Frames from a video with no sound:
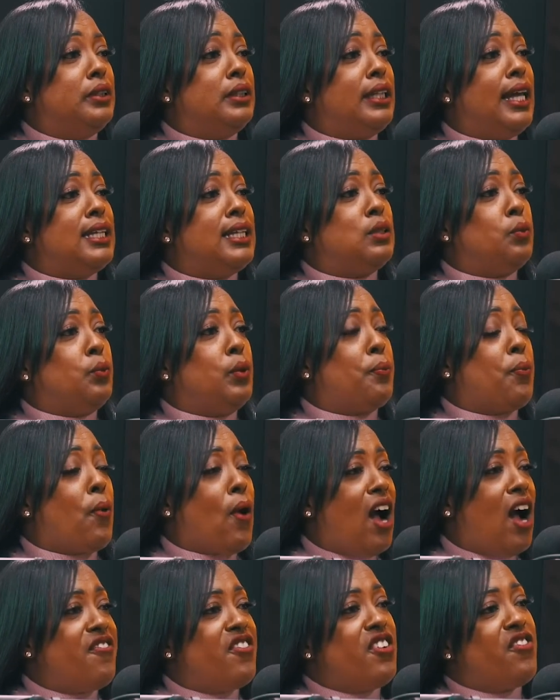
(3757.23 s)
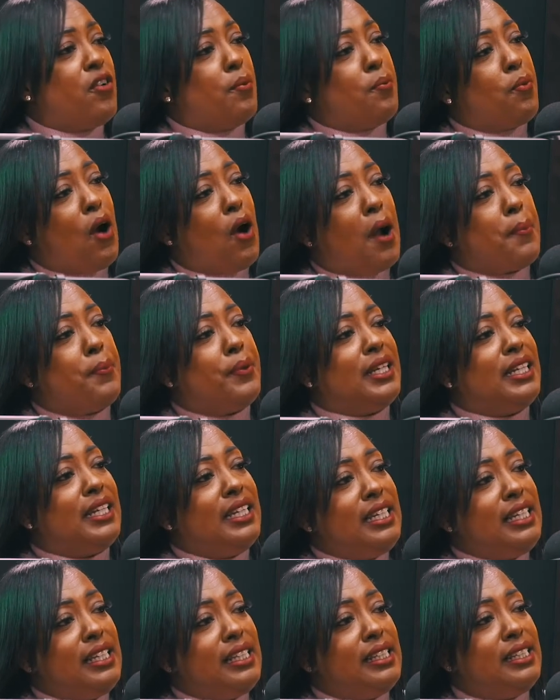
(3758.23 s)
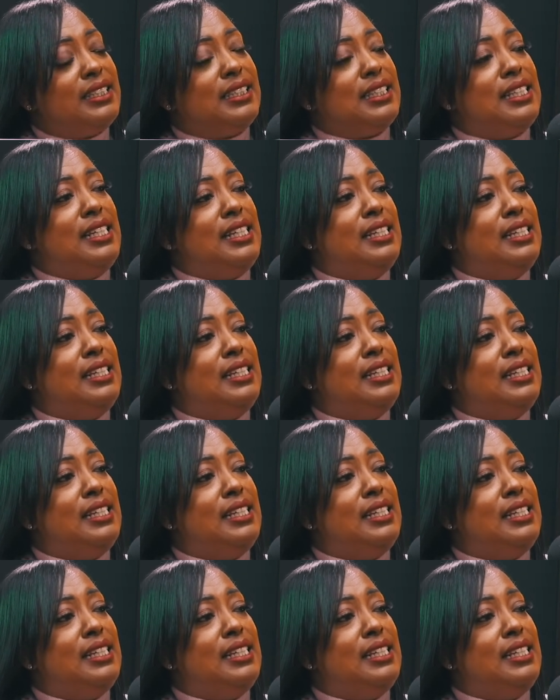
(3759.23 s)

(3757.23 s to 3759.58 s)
That's what profit from property is.